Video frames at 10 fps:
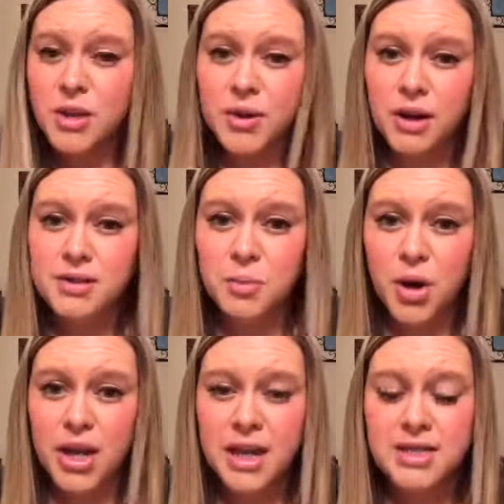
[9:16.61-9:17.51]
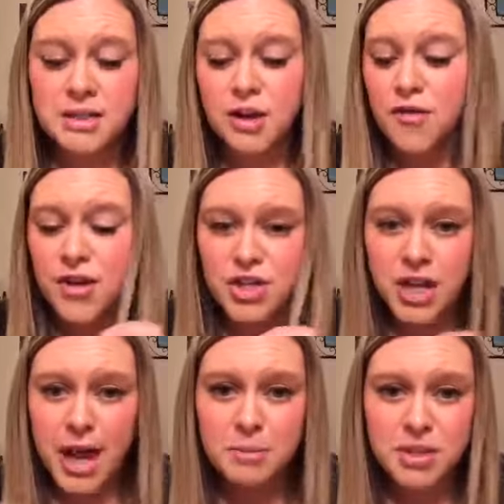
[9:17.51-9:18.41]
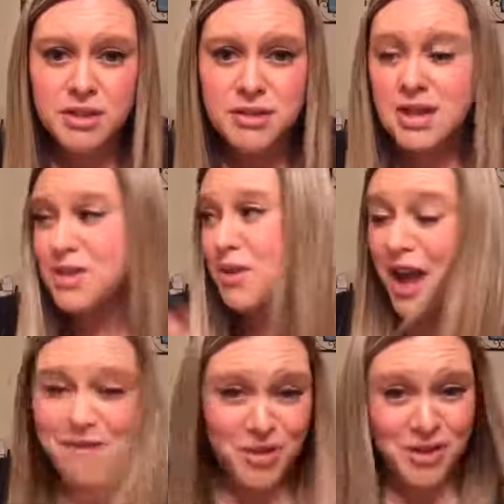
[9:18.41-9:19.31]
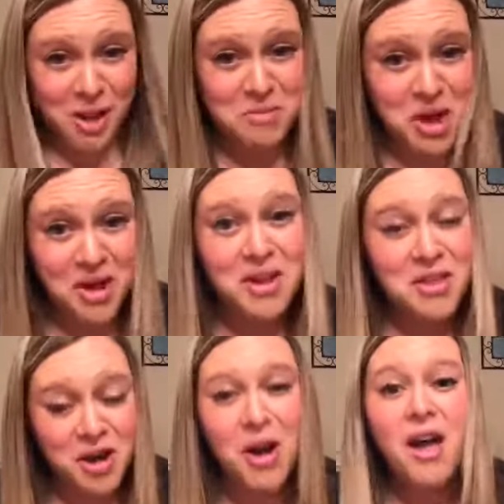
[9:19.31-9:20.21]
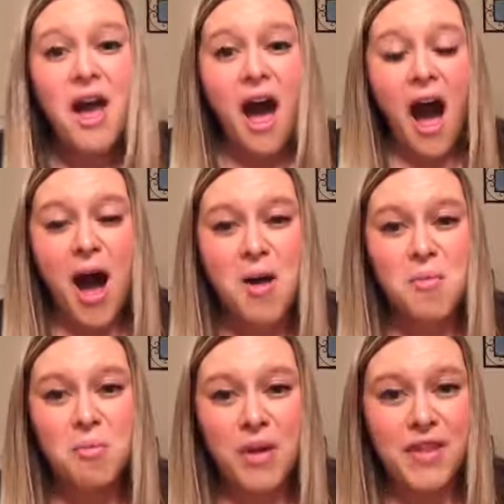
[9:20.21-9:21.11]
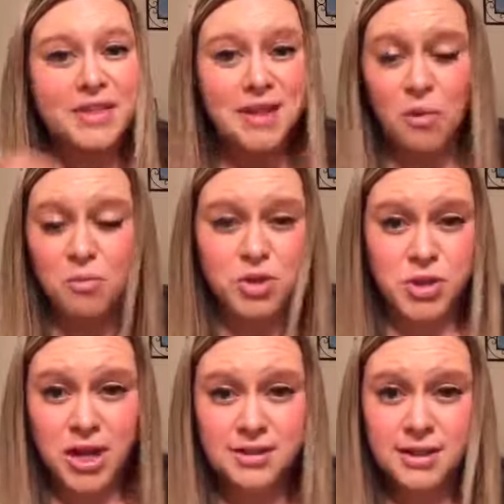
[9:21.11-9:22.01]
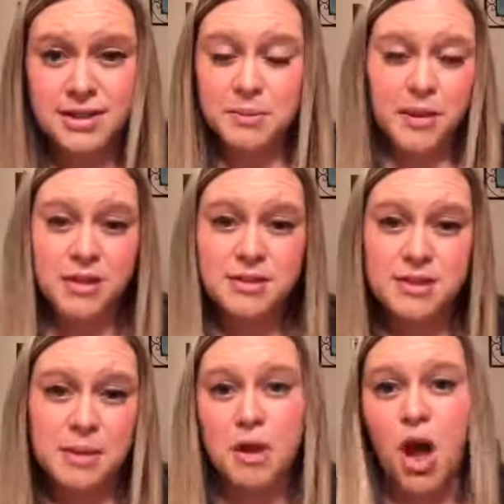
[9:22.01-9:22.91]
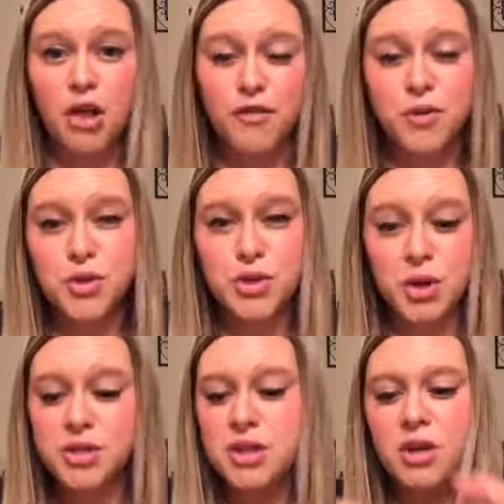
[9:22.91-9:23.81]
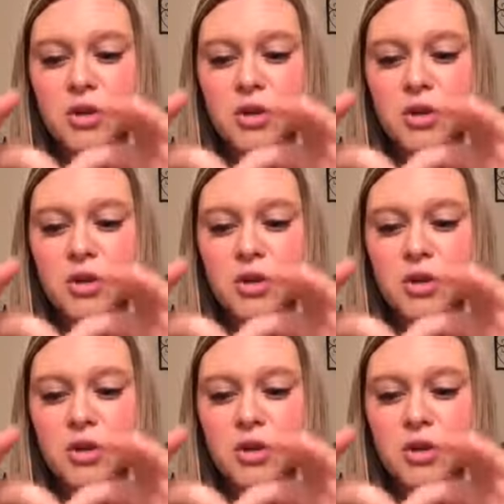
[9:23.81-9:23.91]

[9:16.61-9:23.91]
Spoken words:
You can also put it into little veggie capsules. I don't have those on me either, but doTERRA sells them. They also sell them at health food stores.